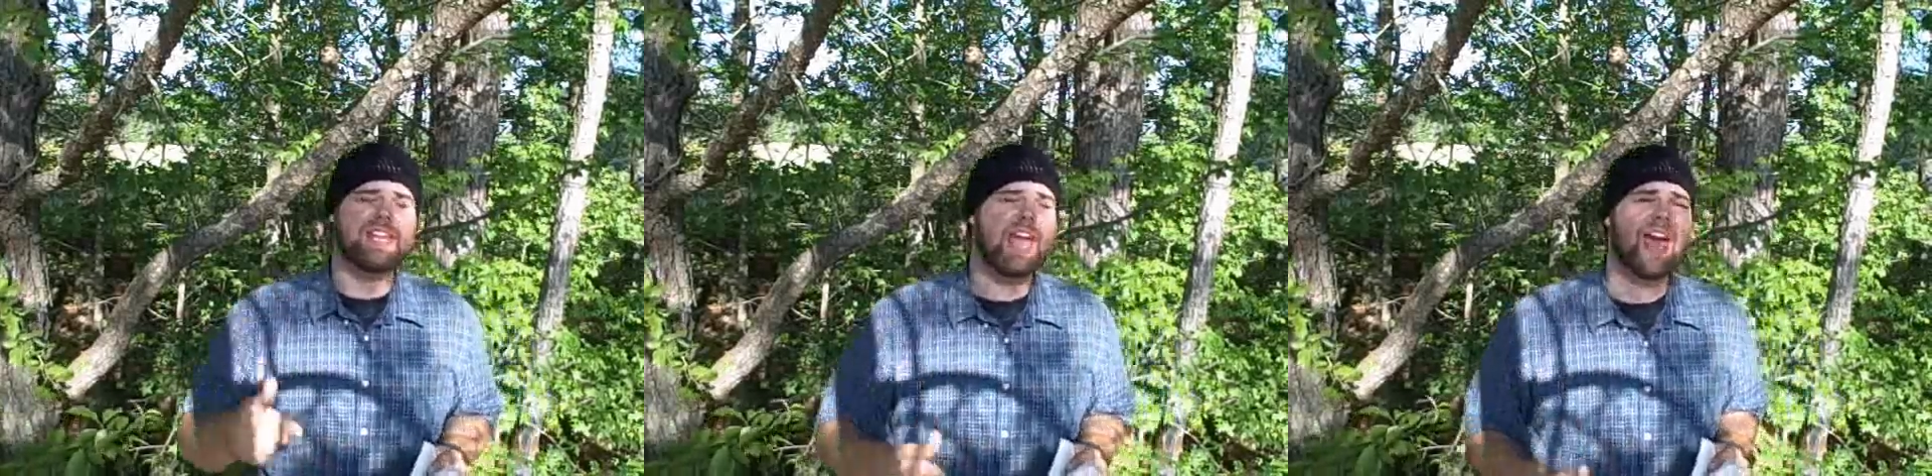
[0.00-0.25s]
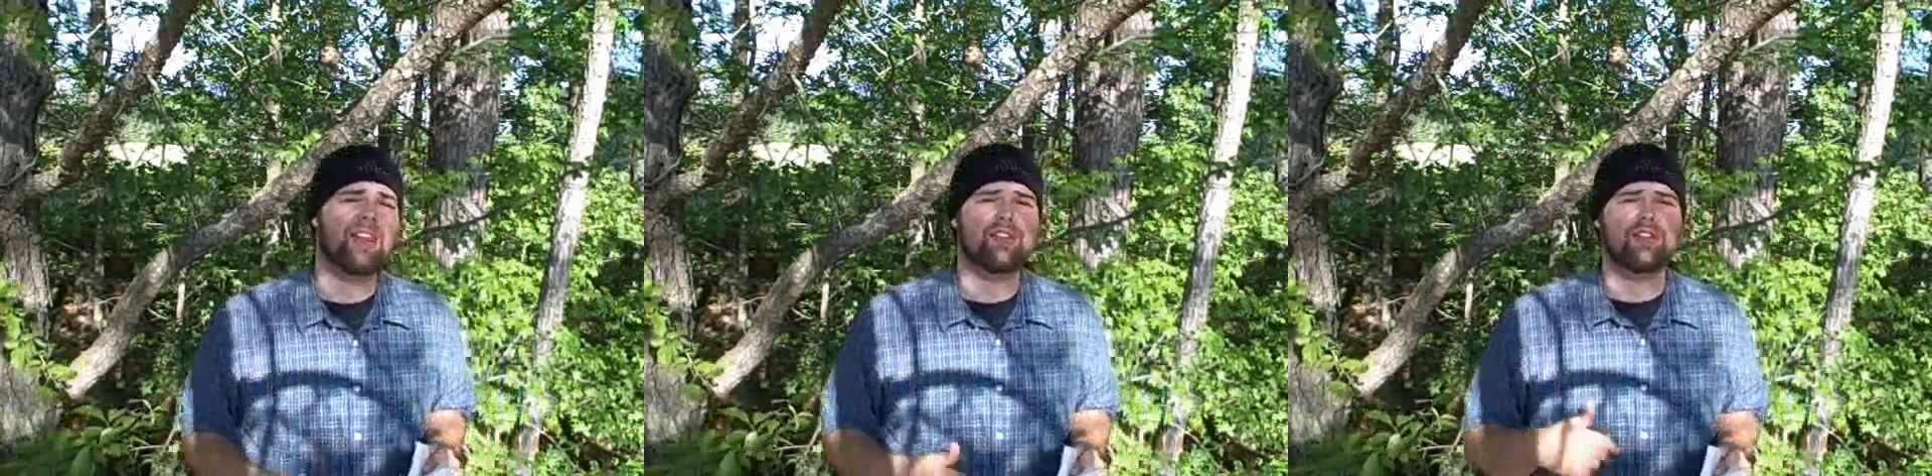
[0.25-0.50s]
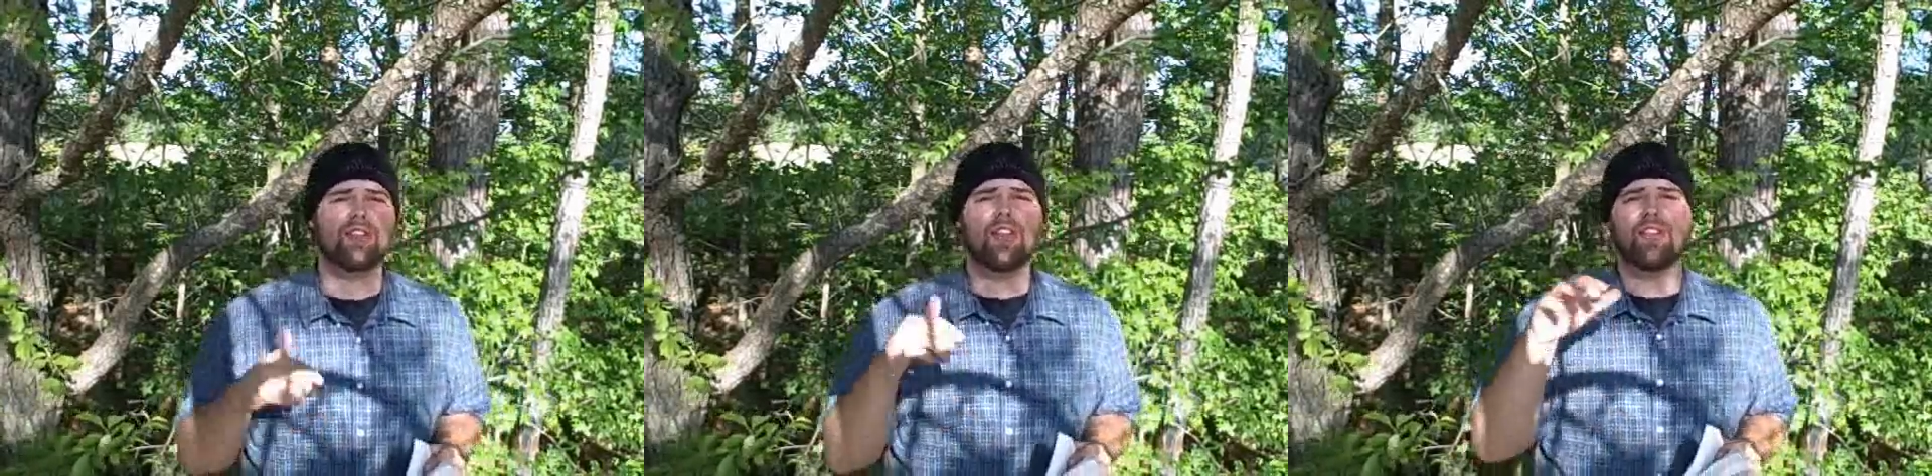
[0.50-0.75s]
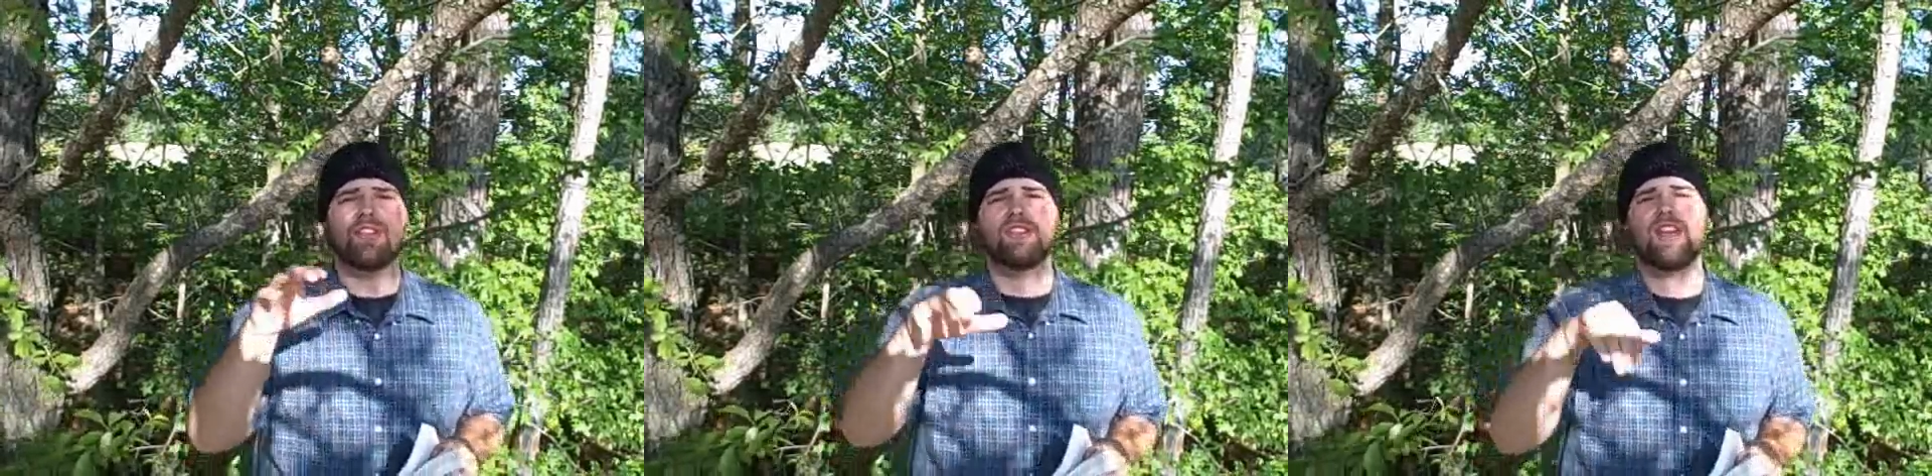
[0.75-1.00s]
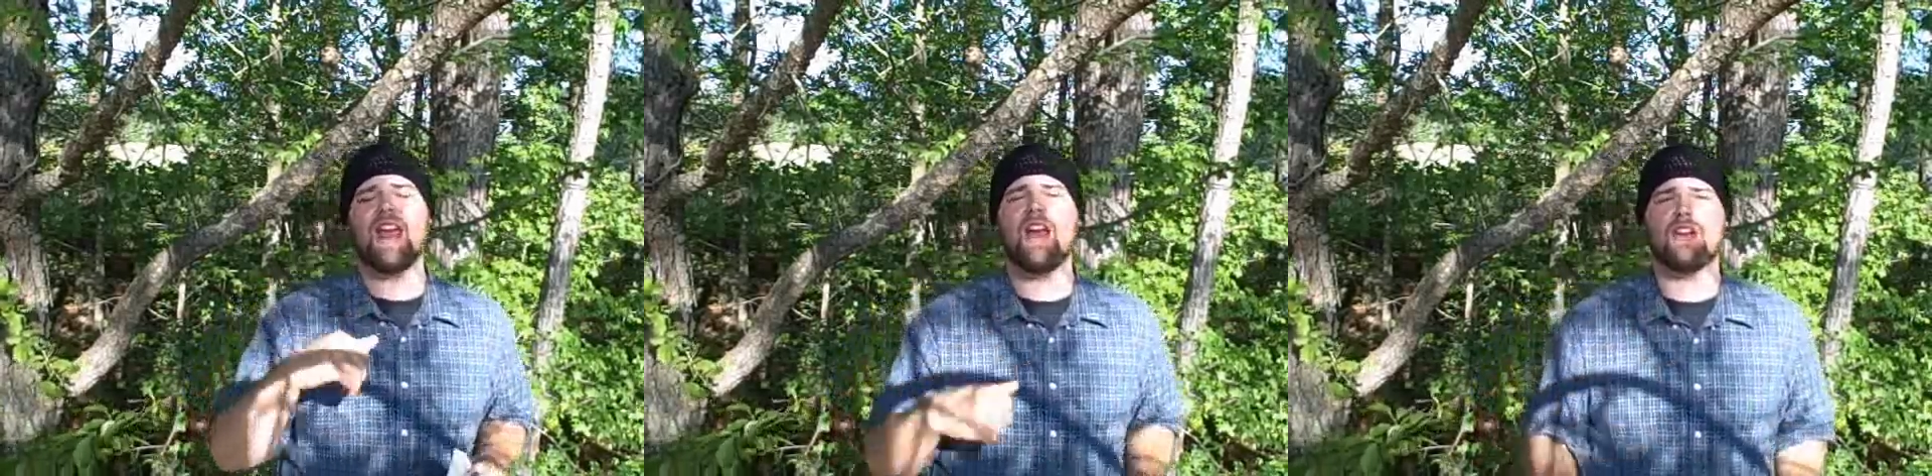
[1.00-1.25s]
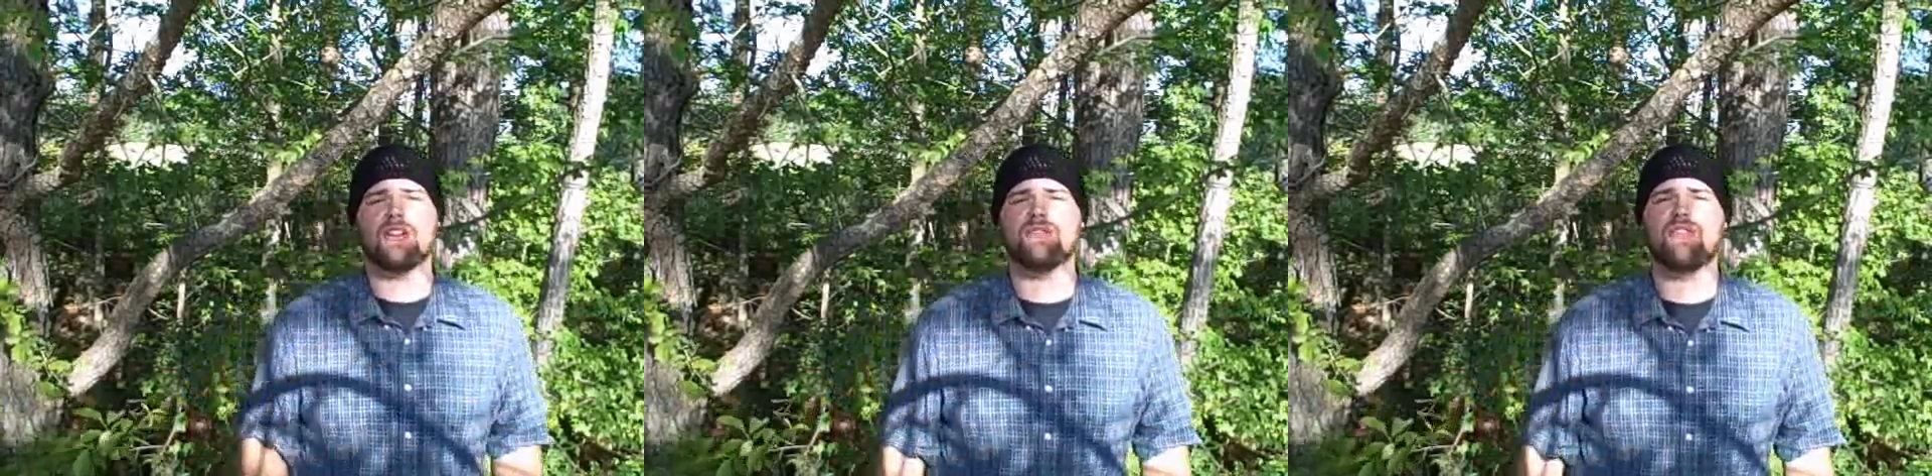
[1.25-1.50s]
gathers the
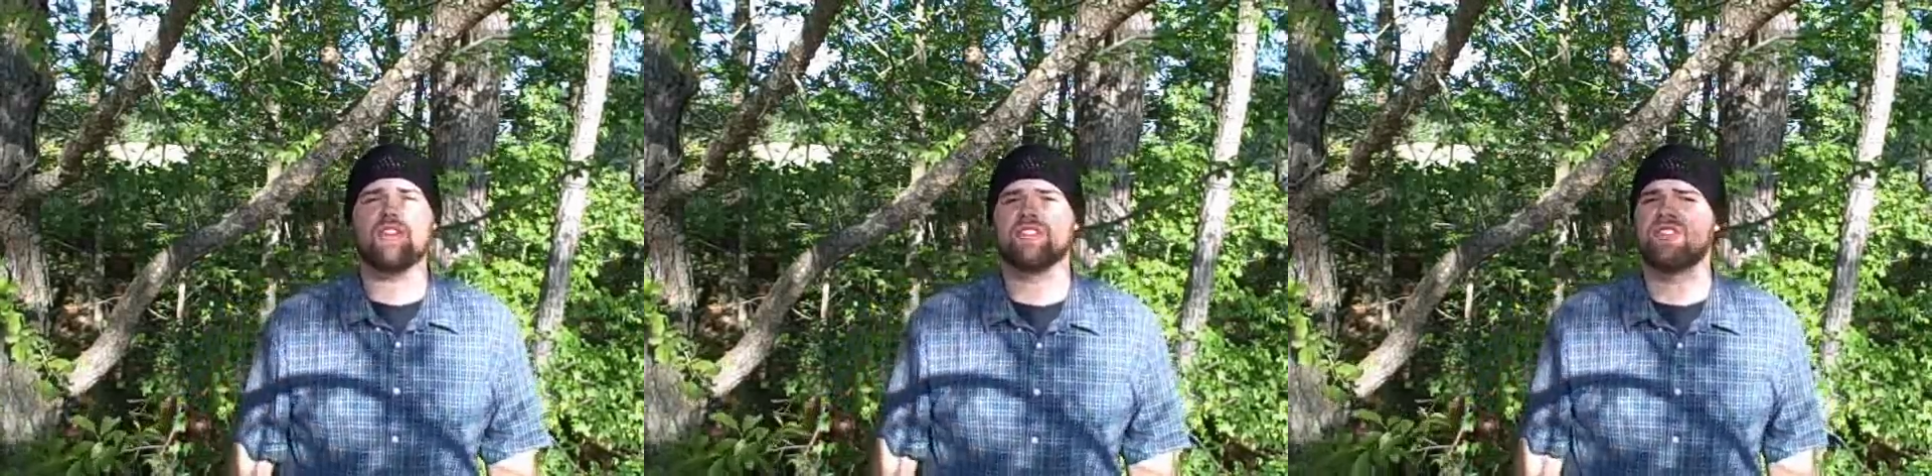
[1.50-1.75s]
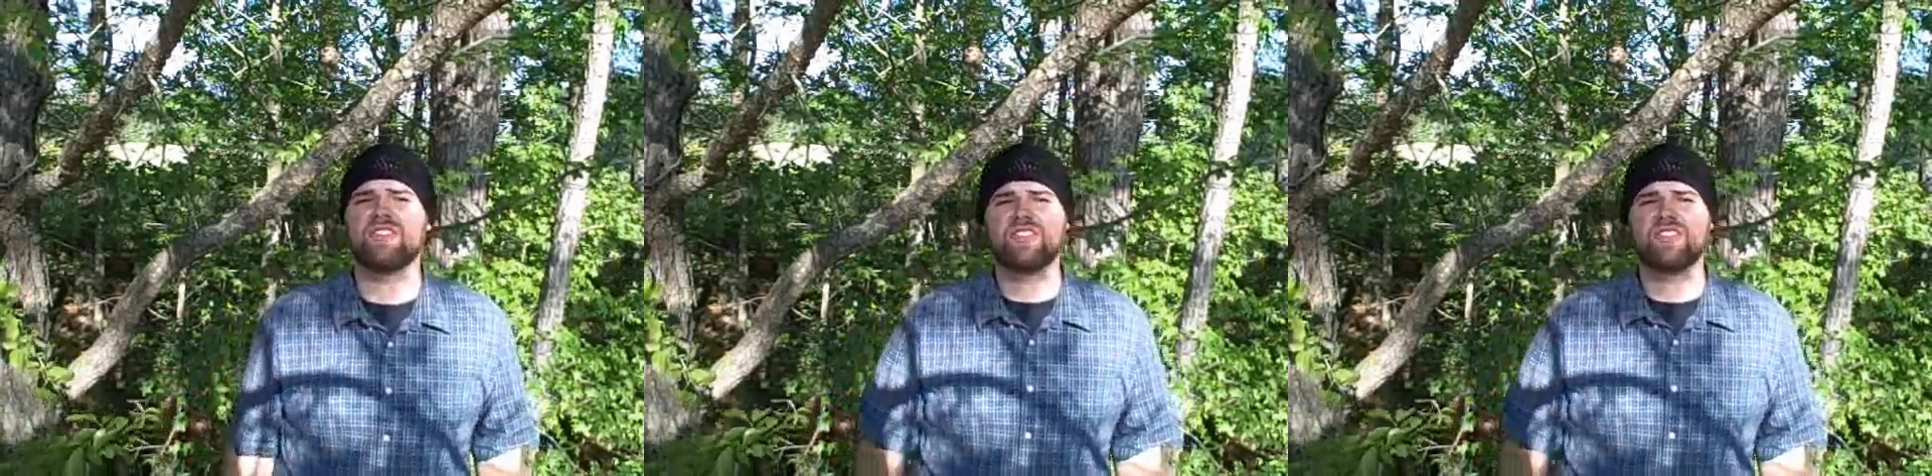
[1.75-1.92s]
tares first.